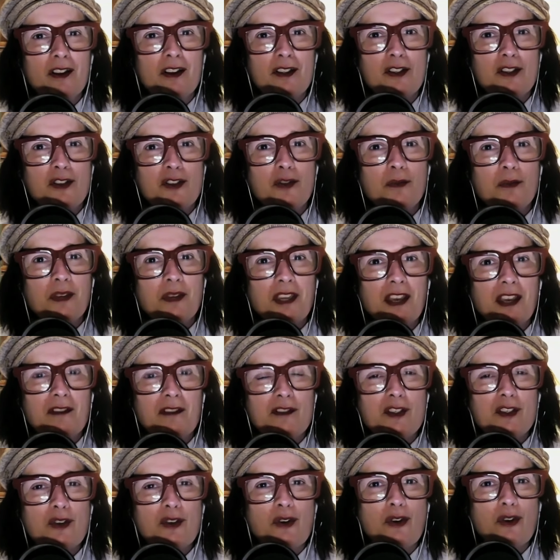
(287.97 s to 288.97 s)
Super
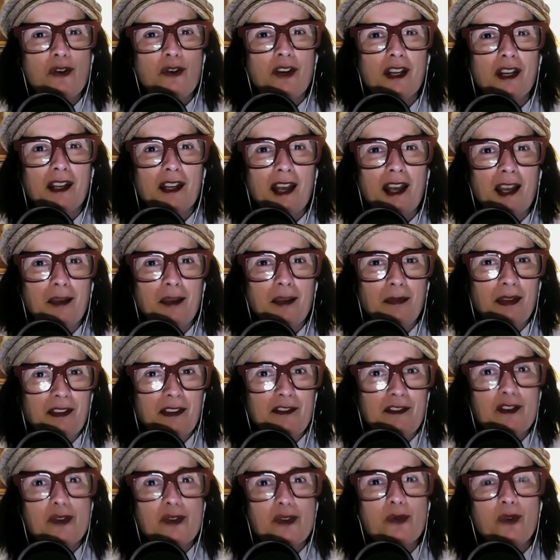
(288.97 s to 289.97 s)
Kev scoring a
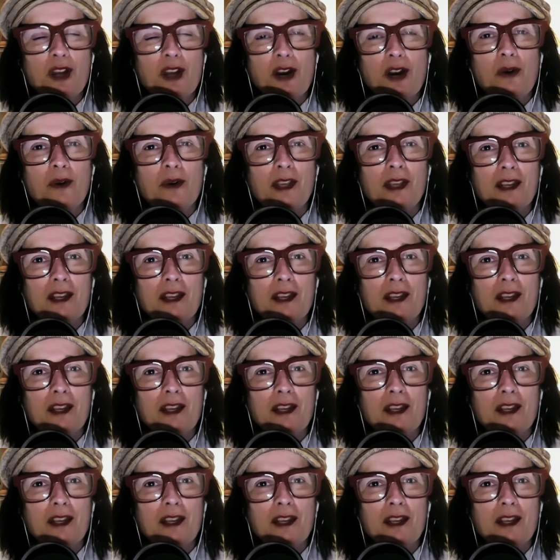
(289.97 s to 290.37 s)
pivotal goal